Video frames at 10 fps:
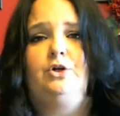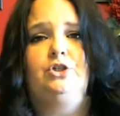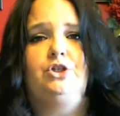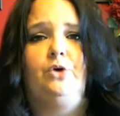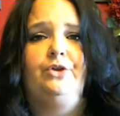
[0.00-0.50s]
you
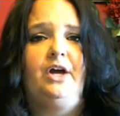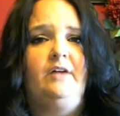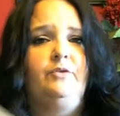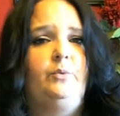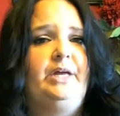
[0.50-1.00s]
can show the
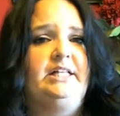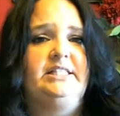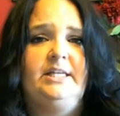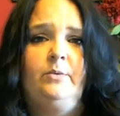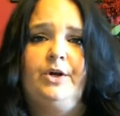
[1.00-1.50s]
cover, we can
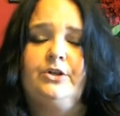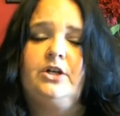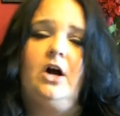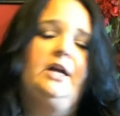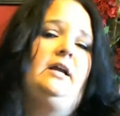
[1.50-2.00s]
see what you're
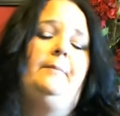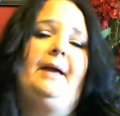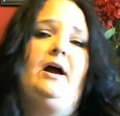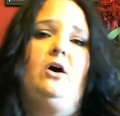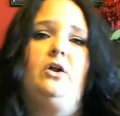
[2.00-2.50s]
talking
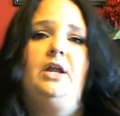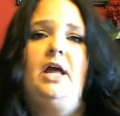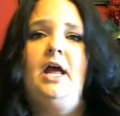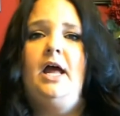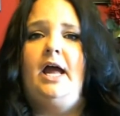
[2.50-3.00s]
about
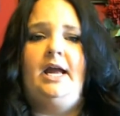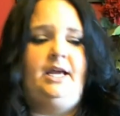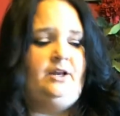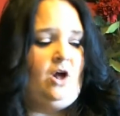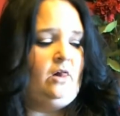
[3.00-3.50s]

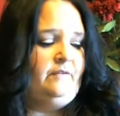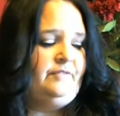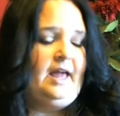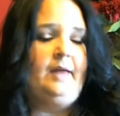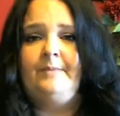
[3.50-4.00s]
and all of
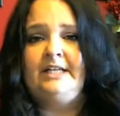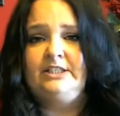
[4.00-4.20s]
that.